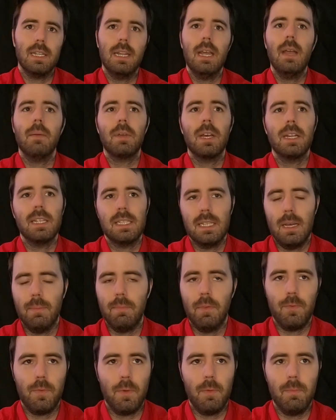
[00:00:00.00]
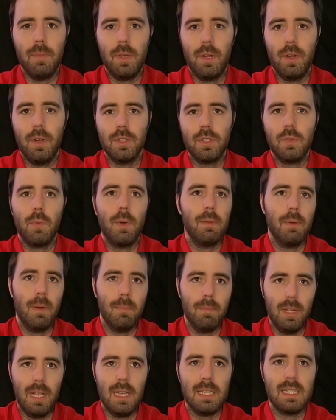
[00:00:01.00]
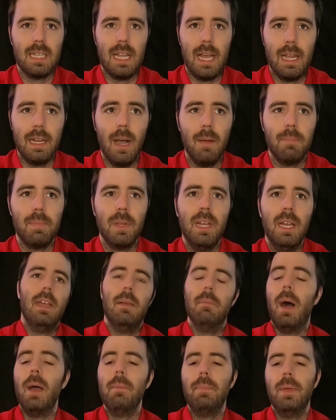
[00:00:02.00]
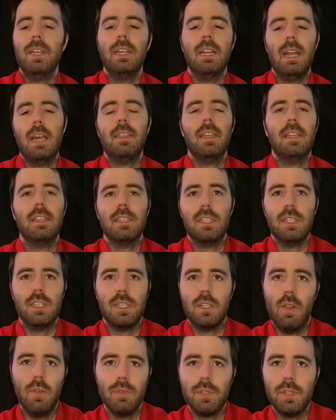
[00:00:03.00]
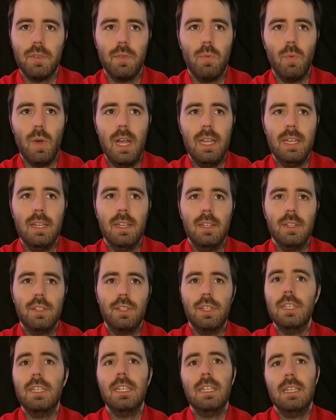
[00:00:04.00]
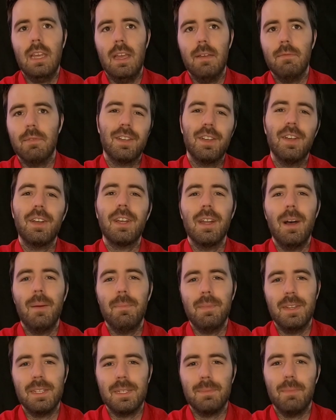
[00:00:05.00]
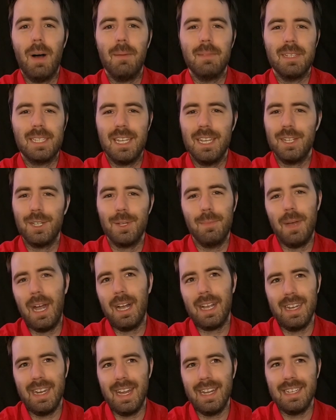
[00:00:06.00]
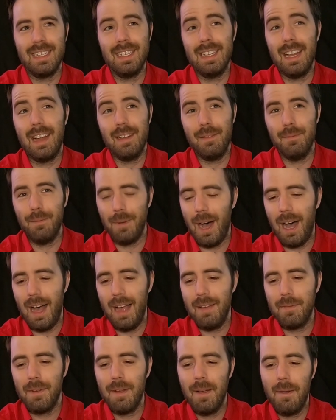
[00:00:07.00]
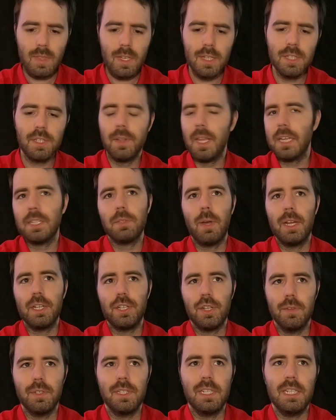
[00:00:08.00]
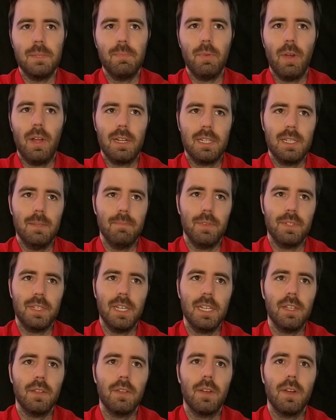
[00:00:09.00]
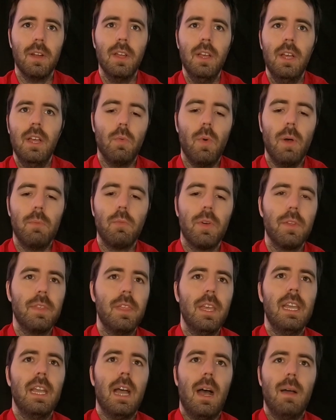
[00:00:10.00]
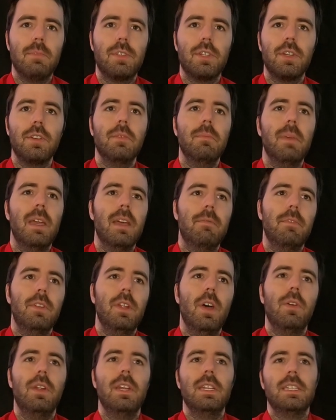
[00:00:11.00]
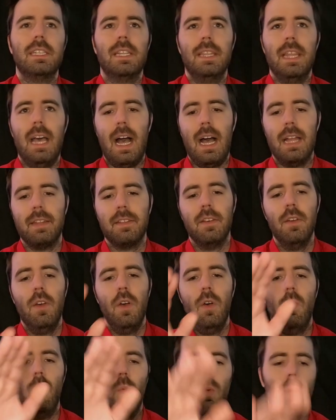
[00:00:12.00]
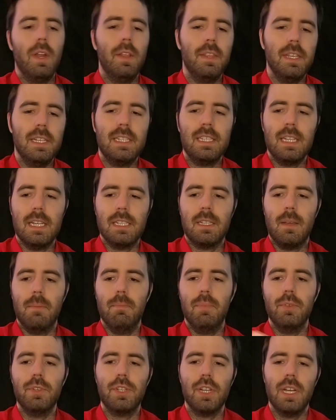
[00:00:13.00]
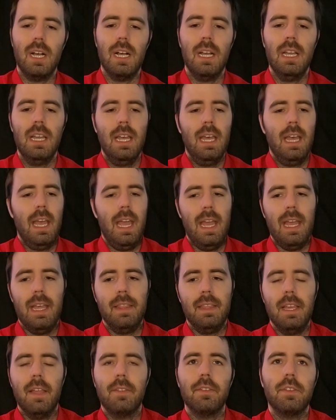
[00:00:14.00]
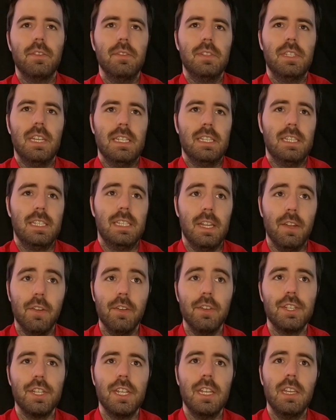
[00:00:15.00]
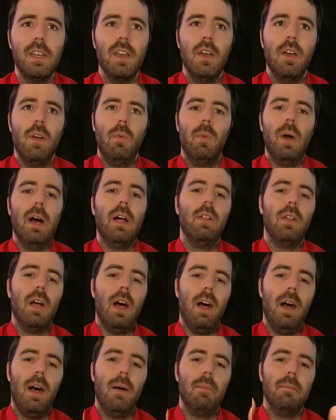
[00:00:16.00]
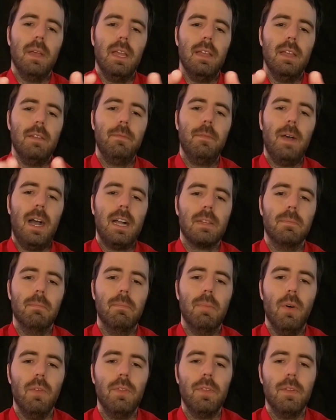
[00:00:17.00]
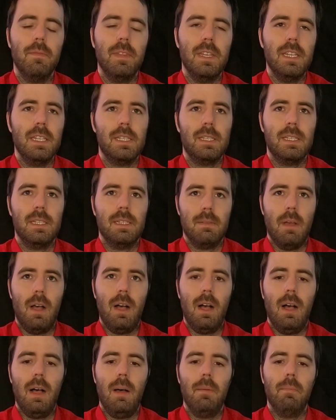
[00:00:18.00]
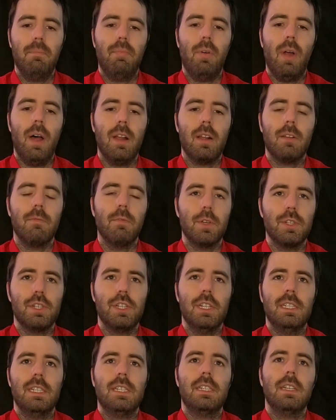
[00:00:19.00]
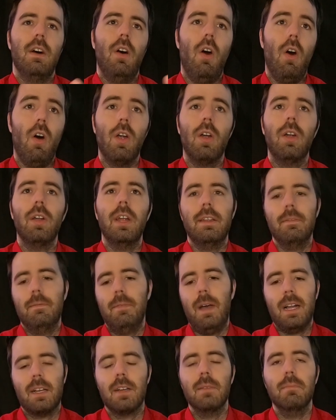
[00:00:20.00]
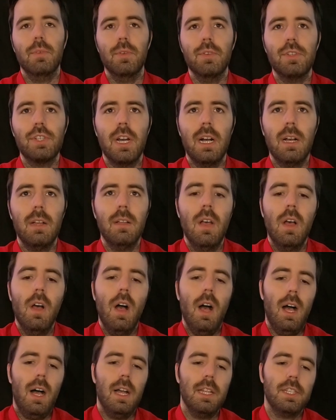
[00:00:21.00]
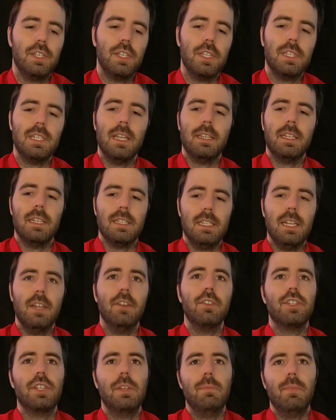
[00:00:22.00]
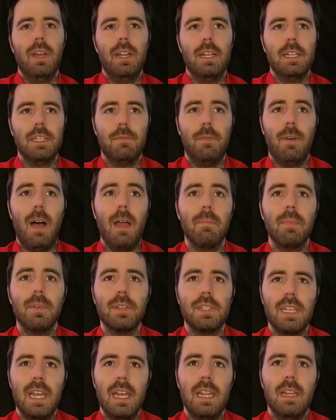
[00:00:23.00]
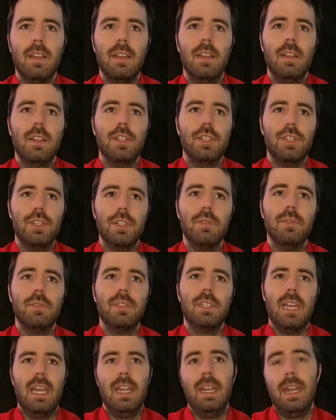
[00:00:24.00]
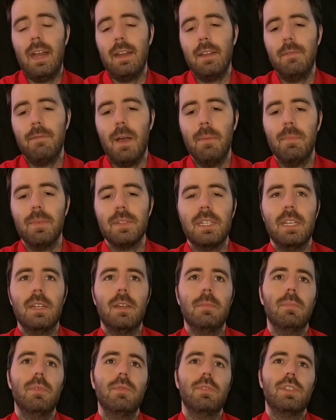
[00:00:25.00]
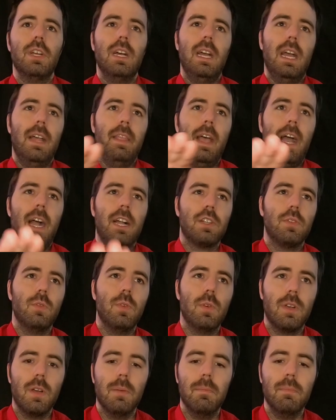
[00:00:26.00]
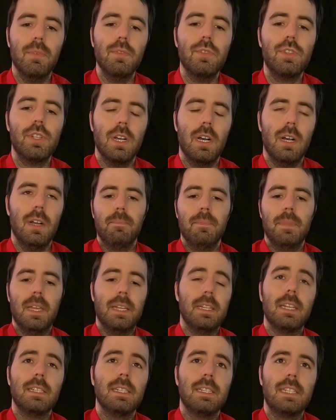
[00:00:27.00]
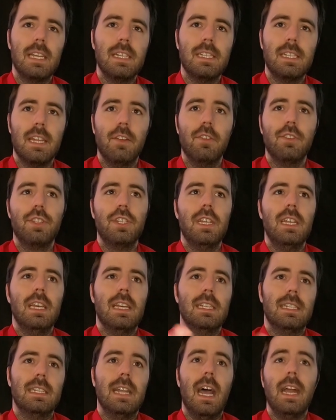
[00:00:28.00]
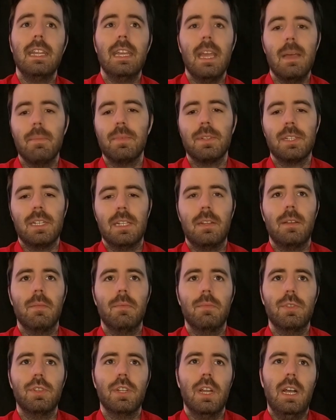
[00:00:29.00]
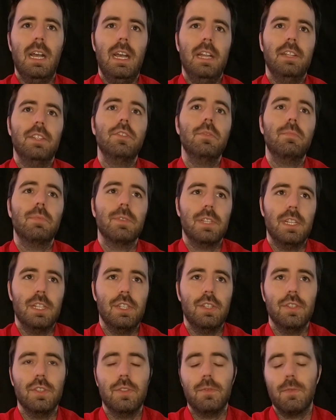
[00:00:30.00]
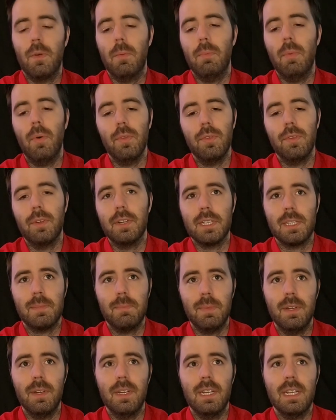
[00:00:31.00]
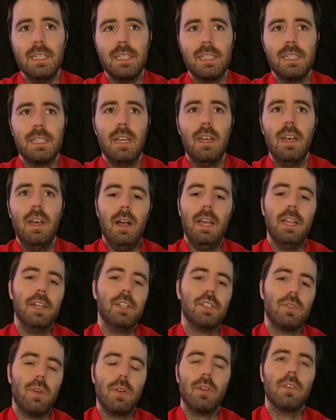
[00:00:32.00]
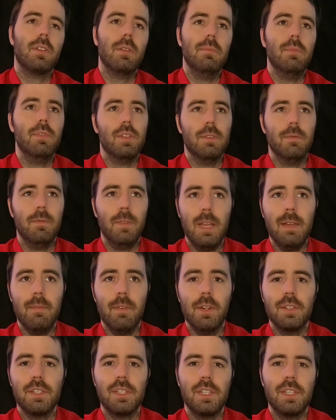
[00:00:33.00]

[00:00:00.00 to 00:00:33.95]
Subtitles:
Today, I'm going to sample from their 21 plus lineup. In my opinion, I think this is closer to what GT Dave was cooking up in his mama's kitchen back in 1995. So that's why I chose these products in particular. One more thing, I'm sure you may have noticed that one of these says kombucha and the other two say synergy. Well, in fact, both of these product versions are in fact kombucha. It's just that the synergy brand is 5% juice and 95% kombucha, and the actual kombucha that doesn't say synergy is 98% kombucha and 2% juice for a bolder experience and a stronger kombucha flavor.